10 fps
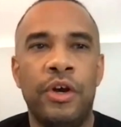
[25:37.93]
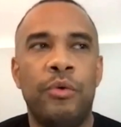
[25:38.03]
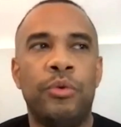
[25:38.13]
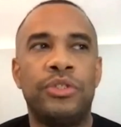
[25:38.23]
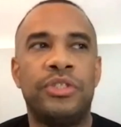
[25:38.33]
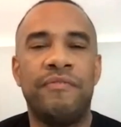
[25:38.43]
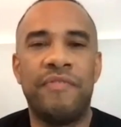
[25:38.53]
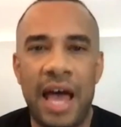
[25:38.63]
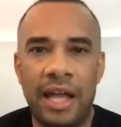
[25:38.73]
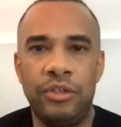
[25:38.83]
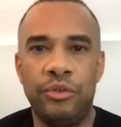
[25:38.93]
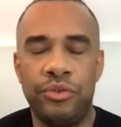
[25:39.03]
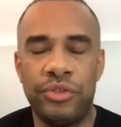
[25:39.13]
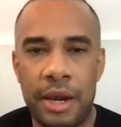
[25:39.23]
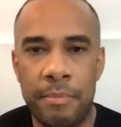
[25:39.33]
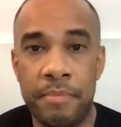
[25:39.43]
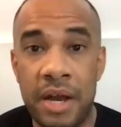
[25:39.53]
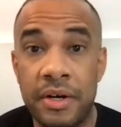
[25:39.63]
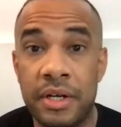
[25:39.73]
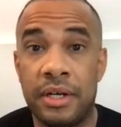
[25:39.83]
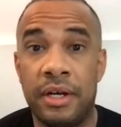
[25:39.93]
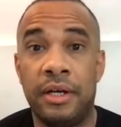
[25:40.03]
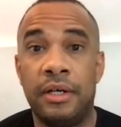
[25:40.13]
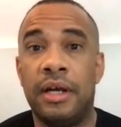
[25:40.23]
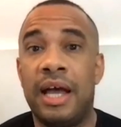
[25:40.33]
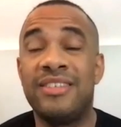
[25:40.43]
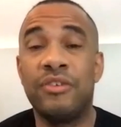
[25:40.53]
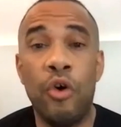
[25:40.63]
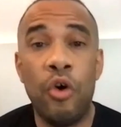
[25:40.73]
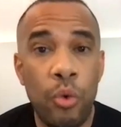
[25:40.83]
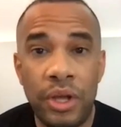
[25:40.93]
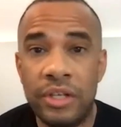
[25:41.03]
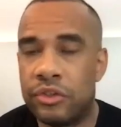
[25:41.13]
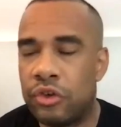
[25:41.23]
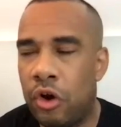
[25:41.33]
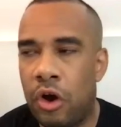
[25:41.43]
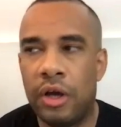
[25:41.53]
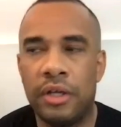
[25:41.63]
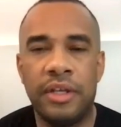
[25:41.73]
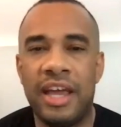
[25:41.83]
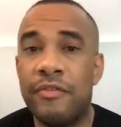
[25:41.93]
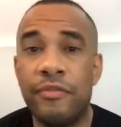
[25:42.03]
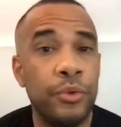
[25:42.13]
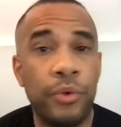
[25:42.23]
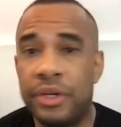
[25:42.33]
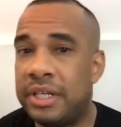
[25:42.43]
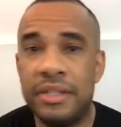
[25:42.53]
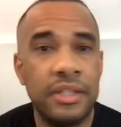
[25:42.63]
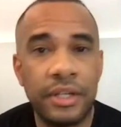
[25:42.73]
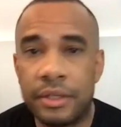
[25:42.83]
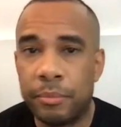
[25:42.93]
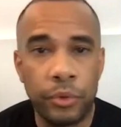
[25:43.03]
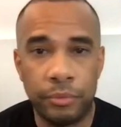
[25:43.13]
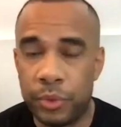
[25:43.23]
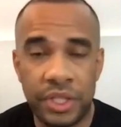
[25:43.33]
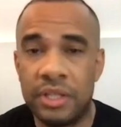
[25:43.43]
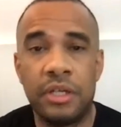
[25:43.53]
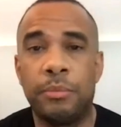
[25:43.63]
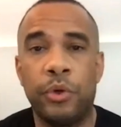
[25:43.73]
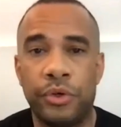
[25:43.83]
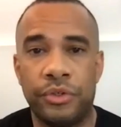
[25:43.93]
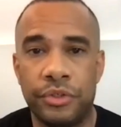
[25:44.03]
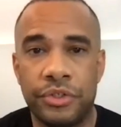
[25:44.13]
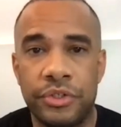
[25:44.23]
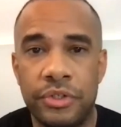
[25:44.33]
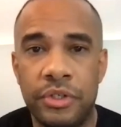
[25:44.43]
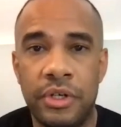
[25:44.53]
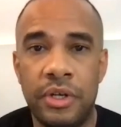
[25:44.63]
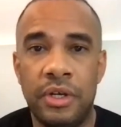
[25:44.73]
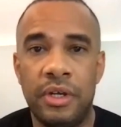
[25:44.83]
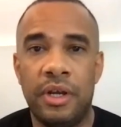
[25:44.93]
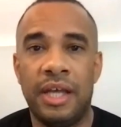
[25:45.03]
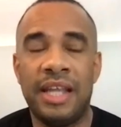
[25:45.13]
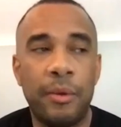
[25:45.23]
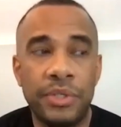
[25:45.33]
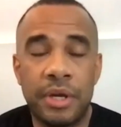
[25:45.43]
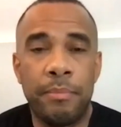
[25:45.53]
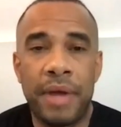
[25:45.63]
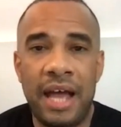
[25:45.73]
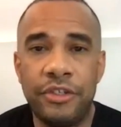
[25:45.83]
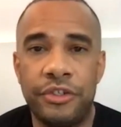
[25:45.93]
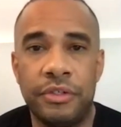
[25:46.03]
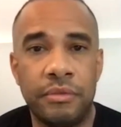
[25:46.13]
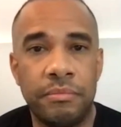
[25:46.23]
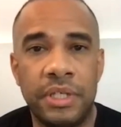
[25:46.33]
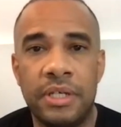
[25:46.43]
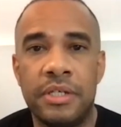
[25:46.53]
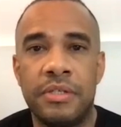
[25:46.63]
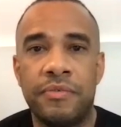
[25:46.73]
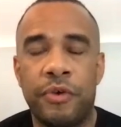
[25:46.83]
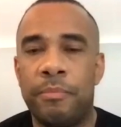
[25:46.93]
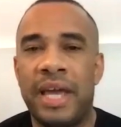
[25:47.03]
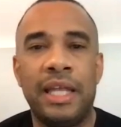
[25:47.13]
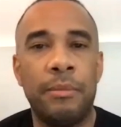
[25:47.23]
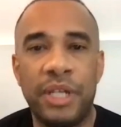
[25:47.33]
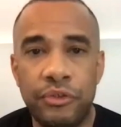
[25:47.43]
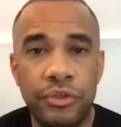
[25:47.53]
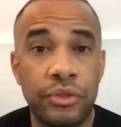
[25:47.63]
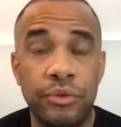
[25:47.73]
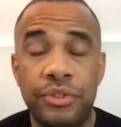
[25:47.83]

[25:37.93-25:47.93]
was the values that America has always taught everyone within their borders. And that was compassion, because from my elementary school